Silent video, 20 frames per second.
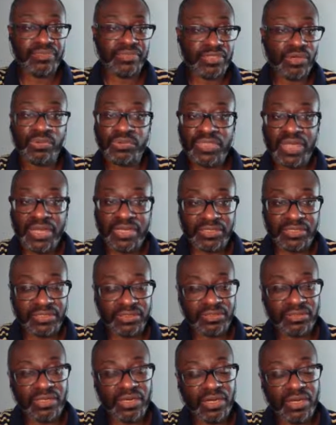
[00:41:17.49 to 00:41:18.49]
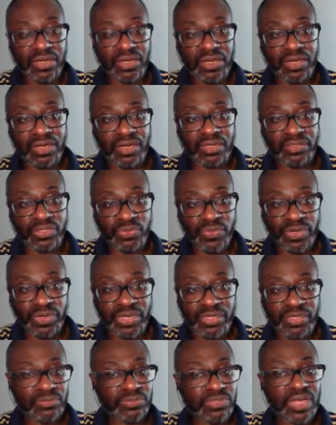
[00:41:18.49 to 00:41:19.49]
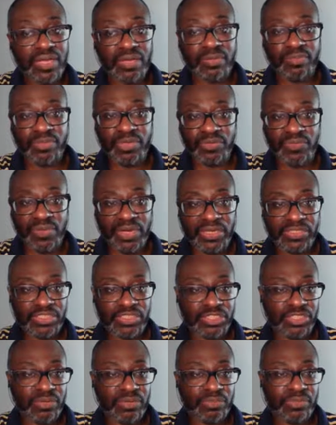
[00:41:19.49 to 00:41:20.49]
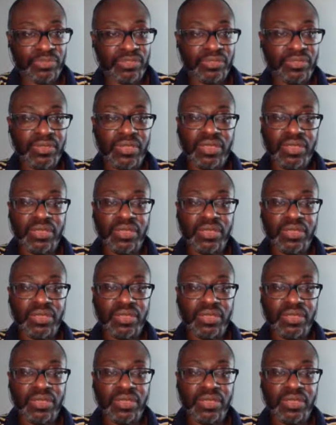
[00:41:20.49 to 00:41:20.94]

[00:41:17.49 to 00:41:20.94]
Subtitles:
Don't take a three, don't take a mid range jumper.